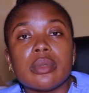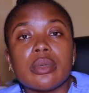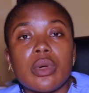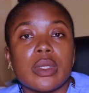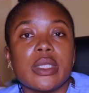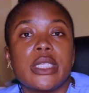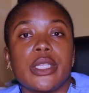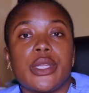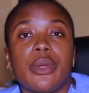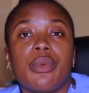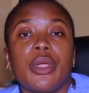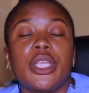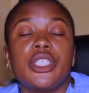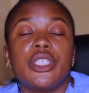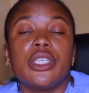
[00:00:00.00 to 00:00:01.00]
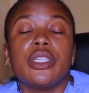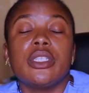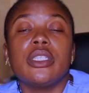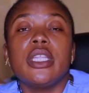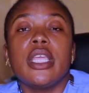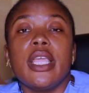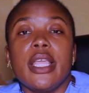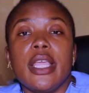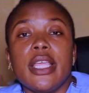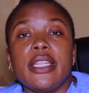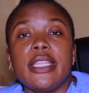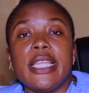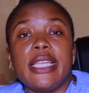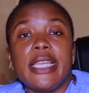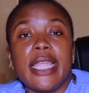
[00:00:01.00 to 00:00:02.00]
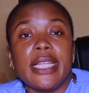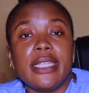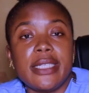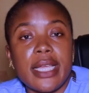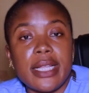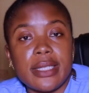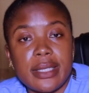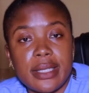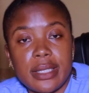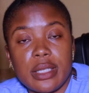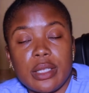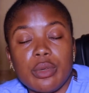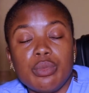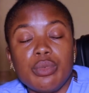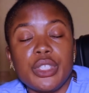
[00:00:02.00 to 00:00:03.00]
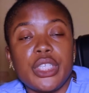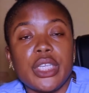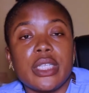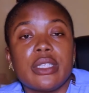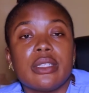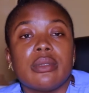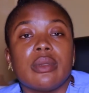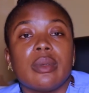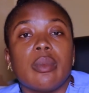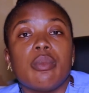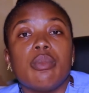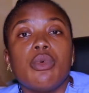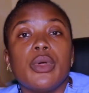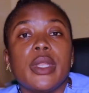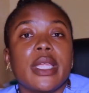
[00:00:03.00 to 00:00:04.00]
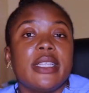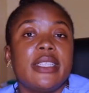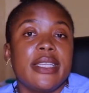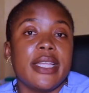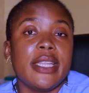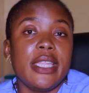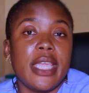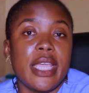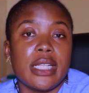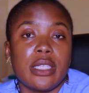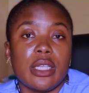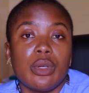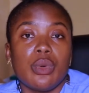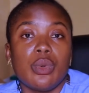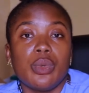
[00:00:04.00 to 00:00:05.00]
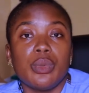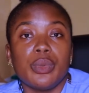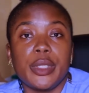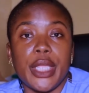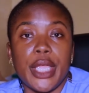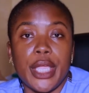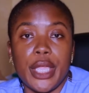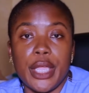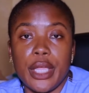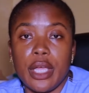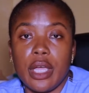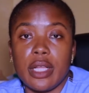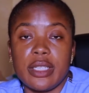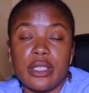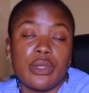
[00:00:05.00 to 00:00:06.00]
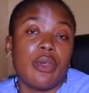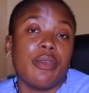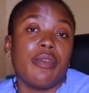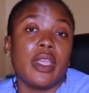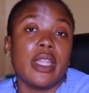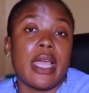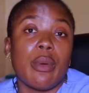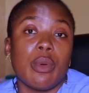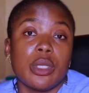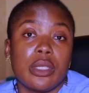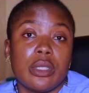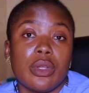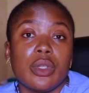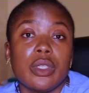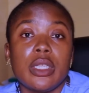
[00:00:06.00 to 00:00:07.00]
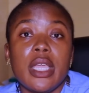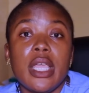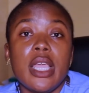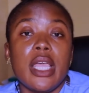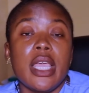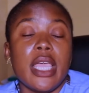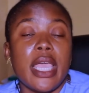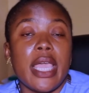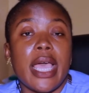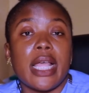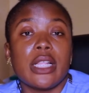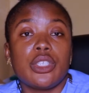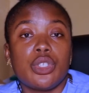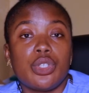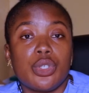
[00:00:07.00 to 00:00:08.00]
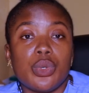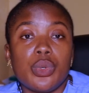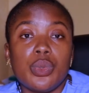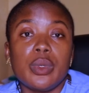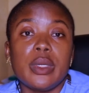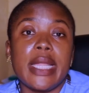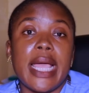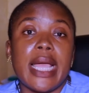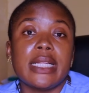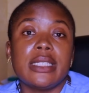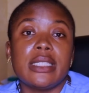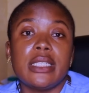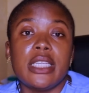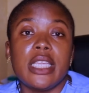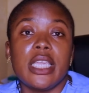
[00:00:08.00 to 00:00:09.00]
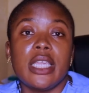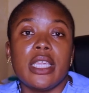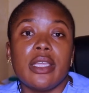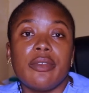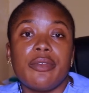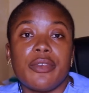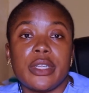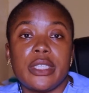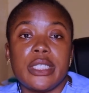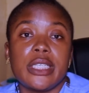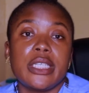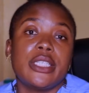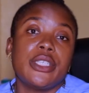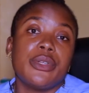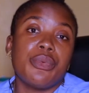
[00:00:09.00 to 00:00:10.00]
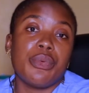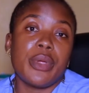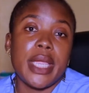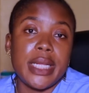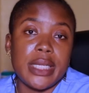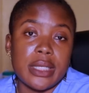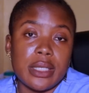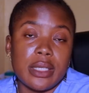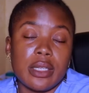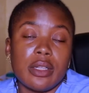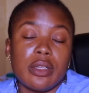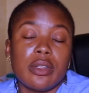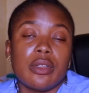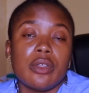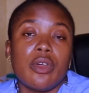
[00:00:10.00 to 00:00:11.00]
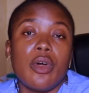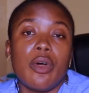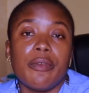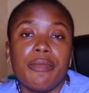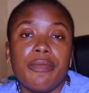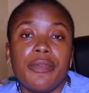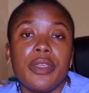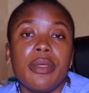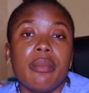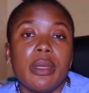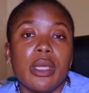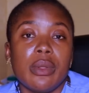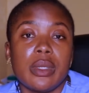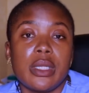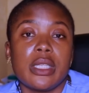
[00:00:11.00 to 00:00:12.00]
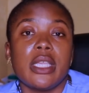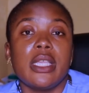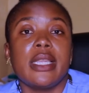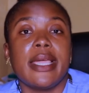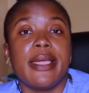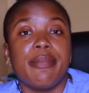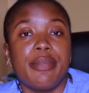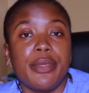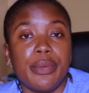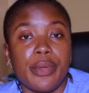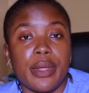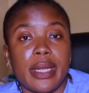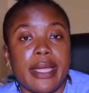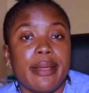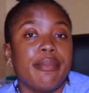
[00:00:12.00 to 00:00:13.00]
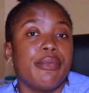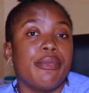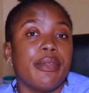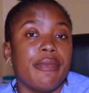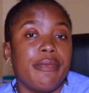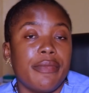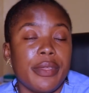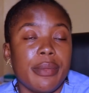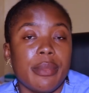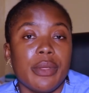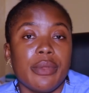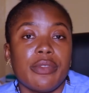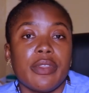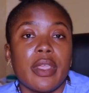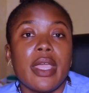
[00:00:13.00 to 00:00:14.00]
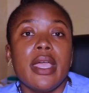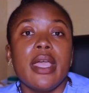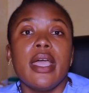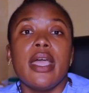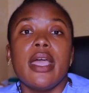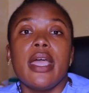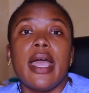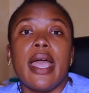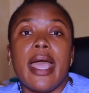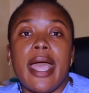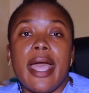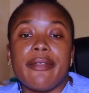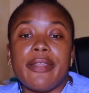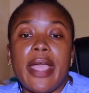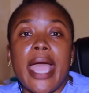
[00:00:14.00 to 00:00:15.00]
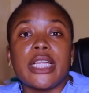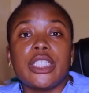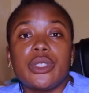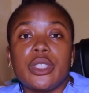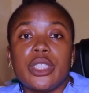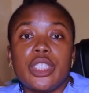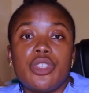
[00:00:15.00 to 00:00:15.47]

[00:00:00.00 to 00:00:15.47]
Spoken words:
consideration the latest, which is more than 10 years ago, the survey that was done. It has shown that the fertility rate of females in Liberia, Liberian females, have actually